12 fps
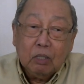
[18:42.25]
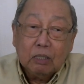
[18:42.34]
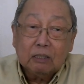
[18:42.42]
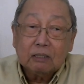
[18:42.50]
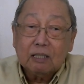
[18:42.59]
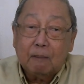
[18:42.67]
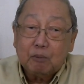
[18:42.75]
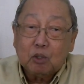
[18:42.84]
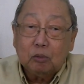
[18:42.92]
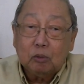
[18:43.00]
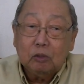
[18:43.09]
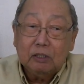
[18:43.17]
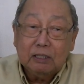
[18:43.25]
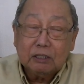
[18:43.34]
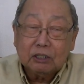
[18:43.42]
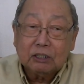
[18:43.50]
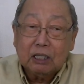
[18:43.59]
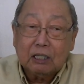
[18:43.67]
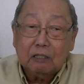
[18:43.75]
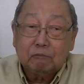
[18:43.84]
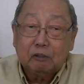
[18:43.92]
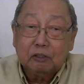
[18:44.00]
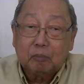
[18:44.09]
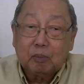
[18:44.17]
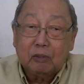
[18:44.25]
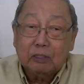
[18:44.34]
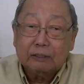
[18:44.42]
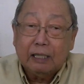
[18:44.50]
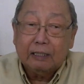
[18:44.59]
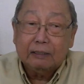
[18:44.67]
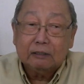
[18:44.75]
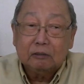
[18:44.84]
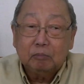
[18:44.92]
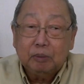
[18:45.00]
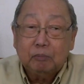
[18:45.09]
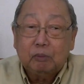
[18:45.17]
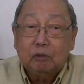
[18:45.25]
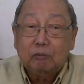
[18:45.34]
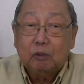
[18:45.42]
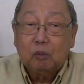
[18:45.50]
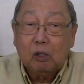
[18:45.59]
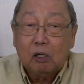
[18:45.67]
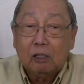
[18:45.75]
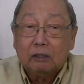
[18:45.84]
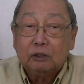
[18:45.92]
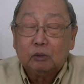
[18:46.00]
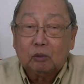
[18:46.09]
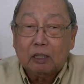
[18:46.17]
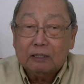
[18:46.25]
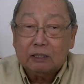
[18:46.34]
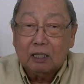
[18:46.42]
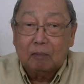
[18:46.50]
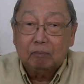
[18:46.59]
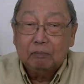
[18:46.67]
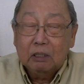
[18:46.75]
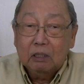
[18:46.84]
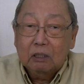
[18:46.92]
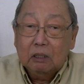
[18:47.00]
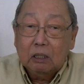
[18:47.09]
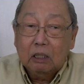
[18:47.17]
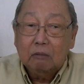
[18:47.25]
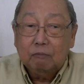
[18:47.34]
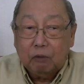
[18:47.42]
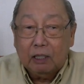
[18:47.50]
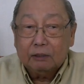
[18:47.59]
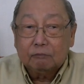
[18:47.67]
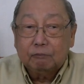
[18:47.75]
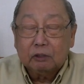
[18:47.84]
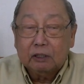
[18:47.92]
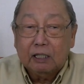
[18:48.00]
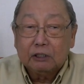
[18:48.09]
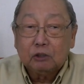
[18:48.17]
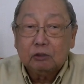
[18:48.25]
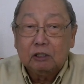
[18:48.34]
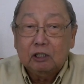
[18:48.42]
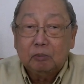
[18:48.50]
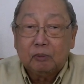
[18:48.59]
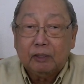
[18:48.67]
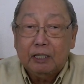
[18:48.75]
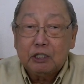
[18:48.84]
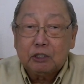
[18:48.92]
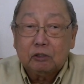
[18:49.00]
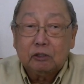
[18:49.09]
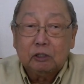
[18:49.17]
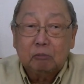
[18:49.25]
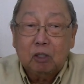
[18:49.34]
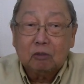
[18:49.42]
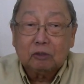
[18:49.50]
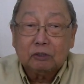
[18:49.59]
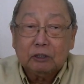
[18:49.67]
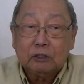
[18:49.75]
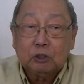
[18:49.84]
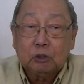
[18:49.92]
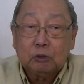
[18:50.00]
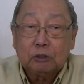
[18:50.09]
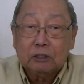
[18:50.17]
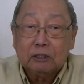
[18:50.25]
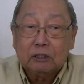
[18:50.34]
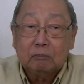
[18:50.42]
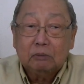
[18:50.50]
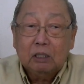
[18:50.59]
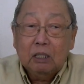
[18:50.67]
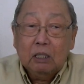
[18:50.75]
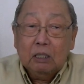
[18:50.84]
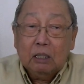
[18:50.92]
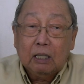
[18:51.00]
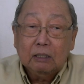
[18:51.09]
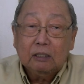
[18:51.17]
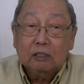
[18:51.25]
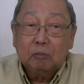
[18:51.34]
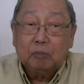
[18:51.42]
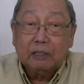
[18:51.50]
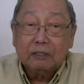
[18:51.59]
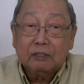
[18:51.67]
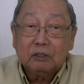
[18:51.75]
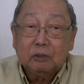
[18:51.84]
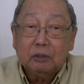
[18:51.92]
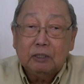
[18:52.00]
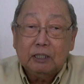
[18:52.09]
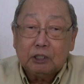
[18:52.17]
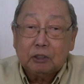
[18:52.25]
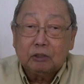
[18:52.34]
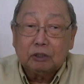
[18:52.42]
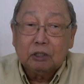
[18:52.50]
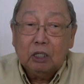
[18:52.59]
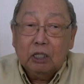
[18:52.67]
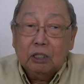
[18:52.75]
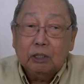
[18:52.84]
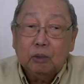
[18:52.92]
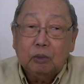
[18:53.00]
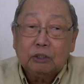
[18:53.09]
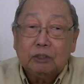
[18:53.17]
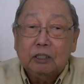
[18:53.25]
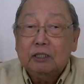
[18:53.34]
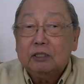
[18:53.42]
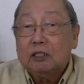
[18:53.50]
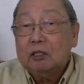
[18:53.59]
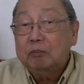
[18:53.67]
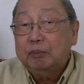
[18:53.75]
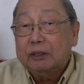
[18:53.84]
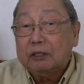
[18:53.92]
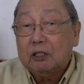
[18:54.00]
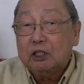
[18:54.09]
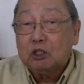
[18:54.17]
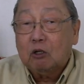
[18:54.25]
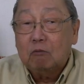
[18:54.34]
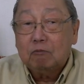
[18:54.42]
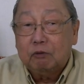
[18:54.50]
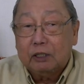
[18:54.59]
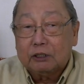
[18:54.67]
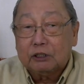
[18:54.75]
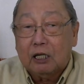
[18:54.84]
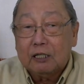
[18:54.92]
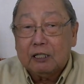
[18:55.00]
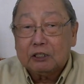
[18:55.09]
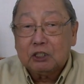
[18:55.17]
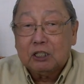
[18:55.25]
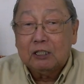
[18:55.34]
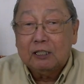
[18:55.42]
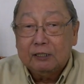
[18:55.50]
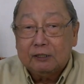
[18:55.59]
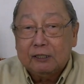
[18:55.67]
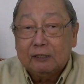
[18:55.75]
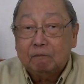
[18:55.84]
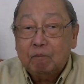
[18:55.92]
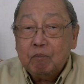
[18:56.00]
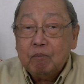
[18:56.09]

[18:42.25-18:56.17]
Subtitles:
It is absolutely necessary for the proletariat and people of the world to rise up and fight for national liberation, democracy, and socialism under the present conditions in which the inter-imperialist conflicts are escalating